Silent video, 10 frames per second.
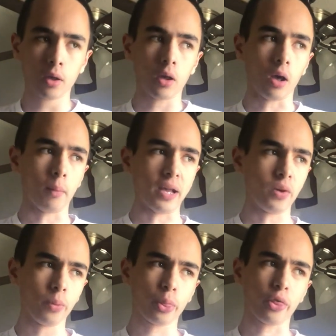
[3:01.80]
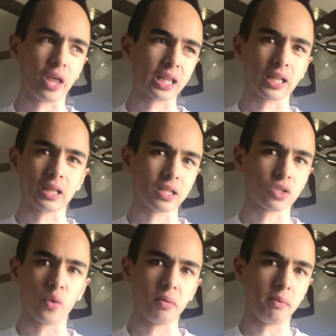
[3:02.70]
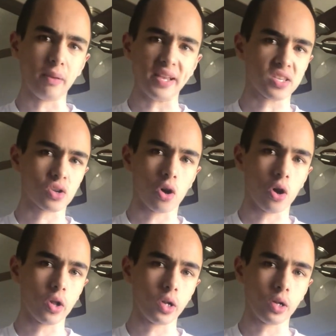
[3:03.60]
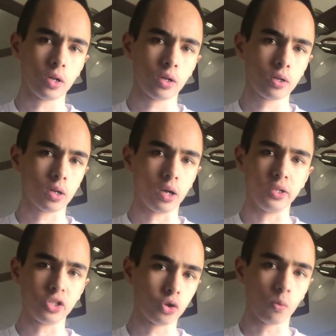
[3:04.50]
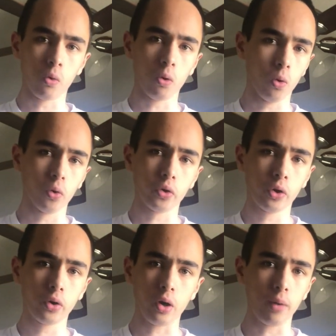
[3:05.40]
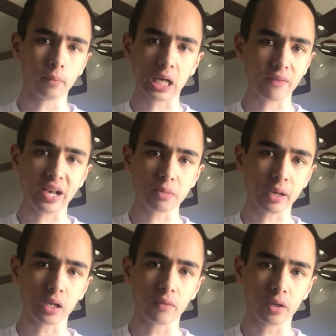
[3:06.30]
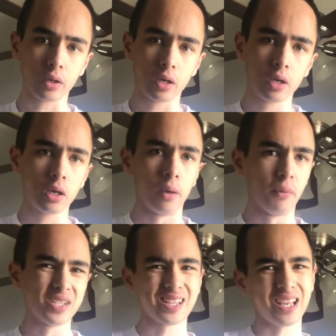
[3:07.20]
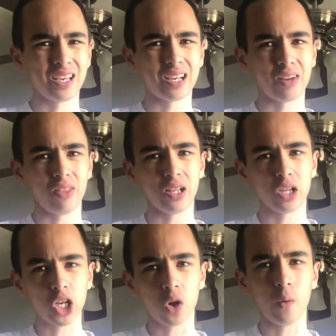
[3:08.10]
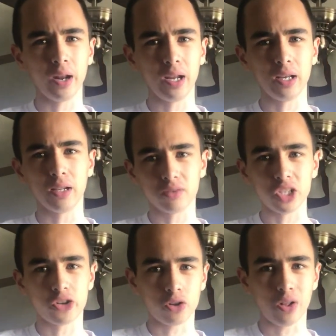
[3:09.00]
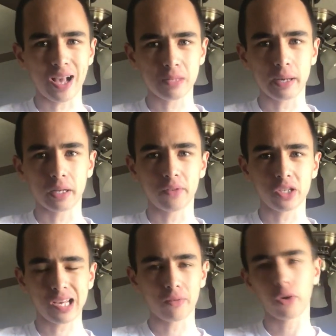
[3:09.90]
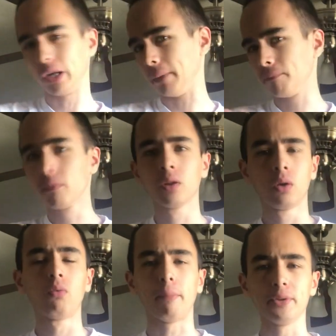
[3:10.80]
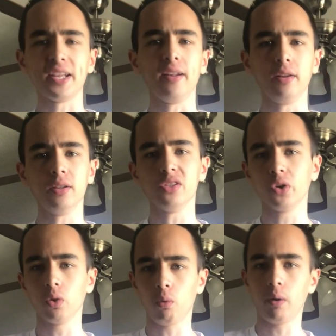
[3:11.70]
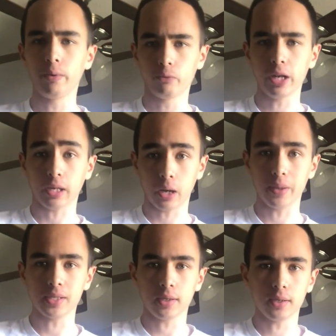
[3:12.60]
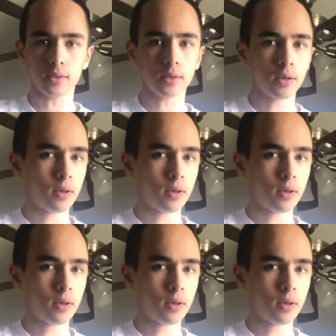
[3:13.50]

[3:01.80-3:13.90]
I don't think that it's going to be based on digital world kind of aspect of it, and plus I think kind of like the coding and digital aspect of it's kind of already represented in 01 right now as it is.